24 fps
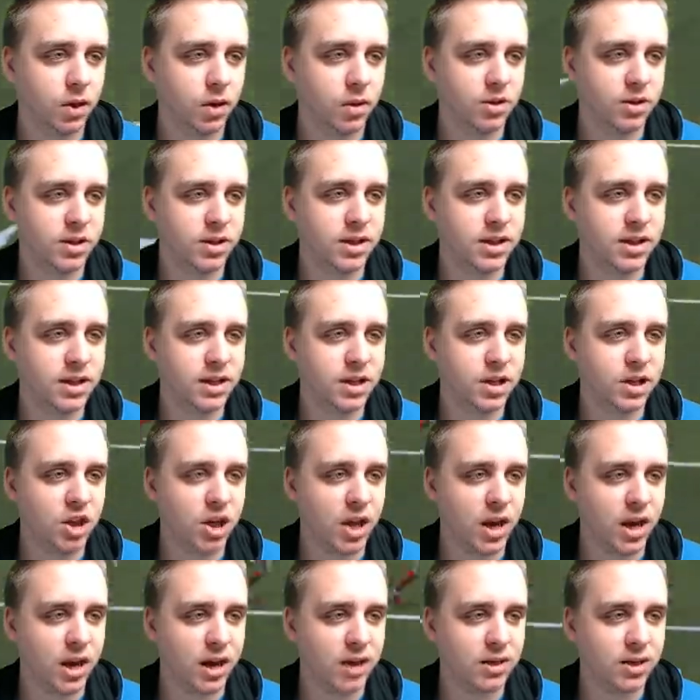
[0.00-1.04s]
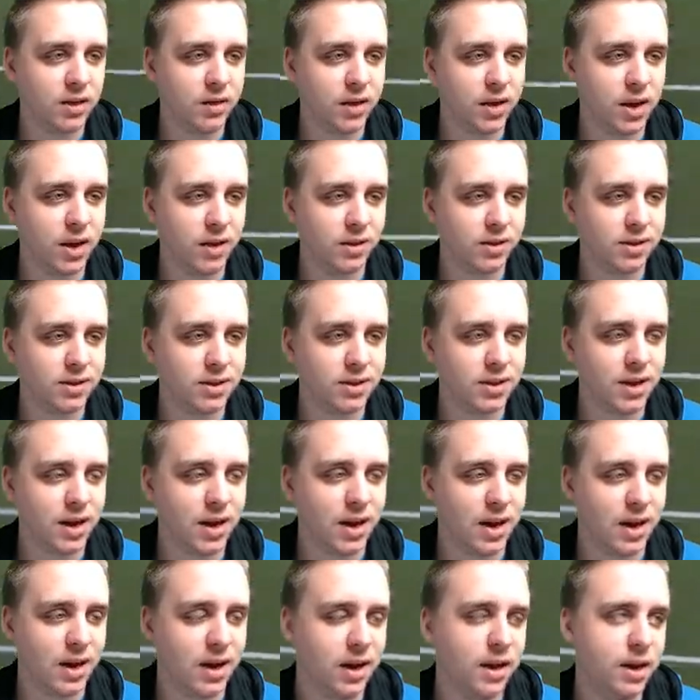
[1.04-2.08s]
Here goes DJ to the
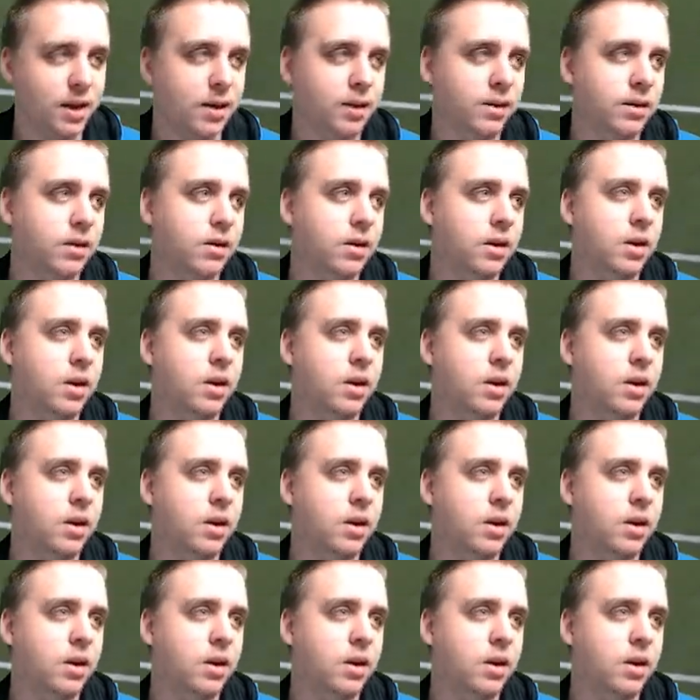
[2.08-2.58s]
outside and